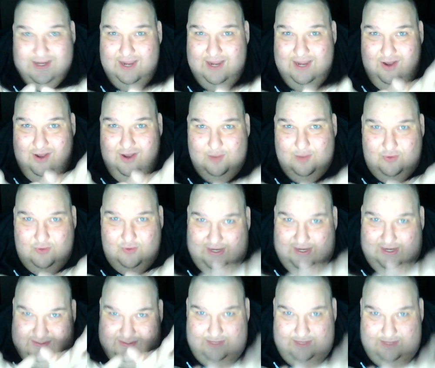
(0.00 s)
kind of
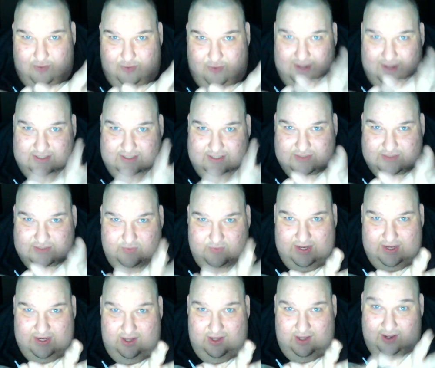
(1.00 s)
upgrades they brought to this
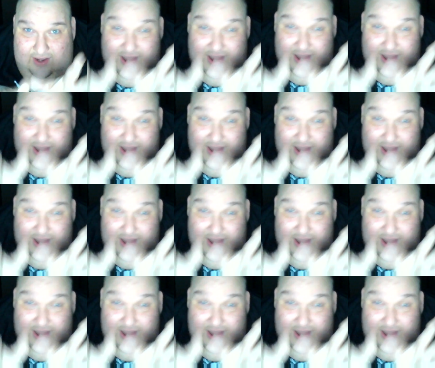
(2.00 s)
ray gun